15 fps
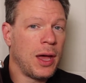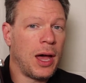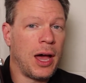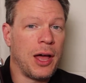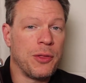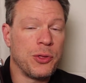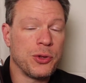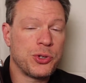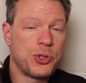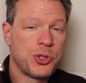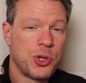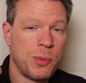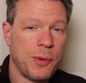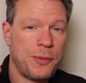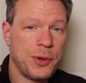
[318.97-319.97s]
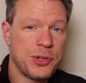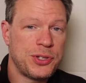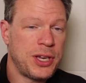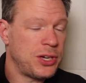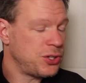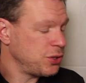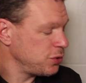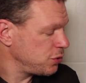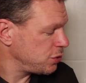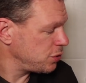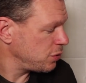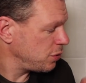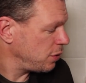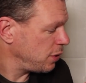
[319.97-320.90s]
The Scuba Fill Stations